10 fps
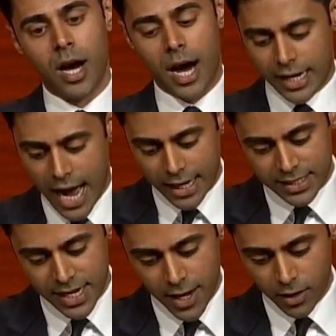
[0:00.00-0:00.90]
A
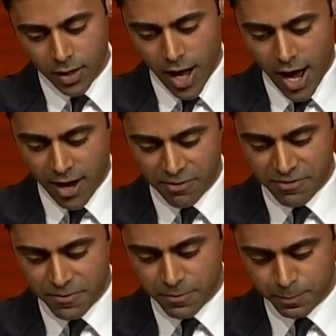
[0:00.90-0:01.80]
cocktail
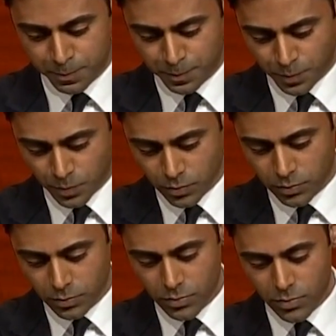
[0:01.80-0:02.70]
of
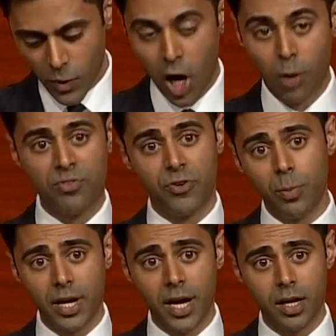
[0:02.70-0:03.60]

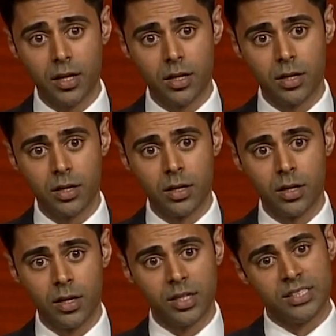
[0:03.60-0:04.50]
homophobia,
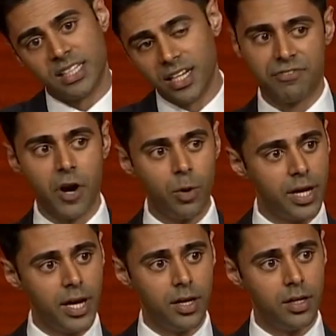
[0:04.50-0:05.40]

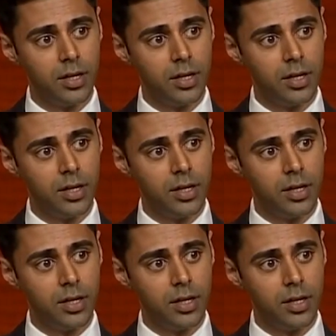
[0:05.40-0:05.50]
xenophobia,